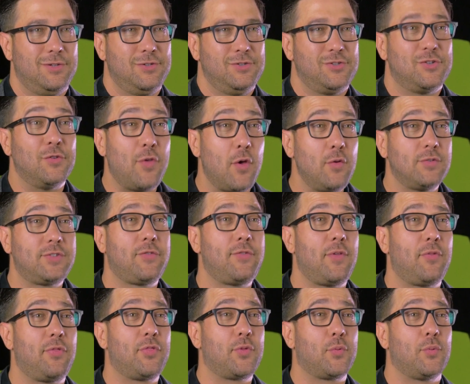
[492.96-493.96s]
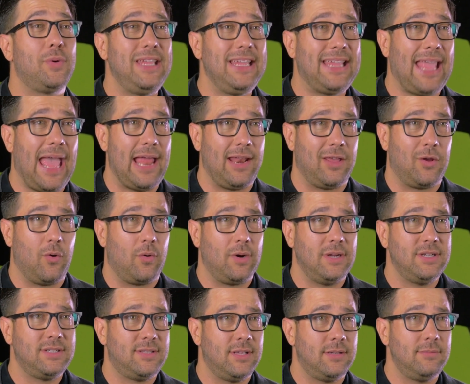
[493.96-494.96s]
So those are the three
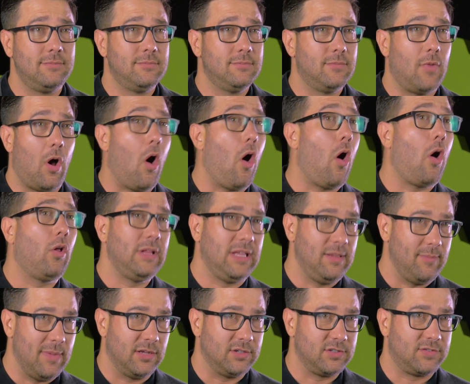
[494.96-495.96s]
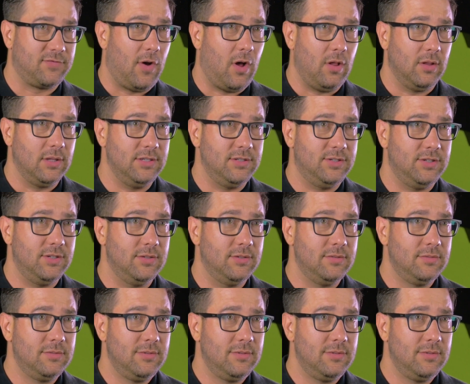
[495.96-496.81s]
categories that all emails fall into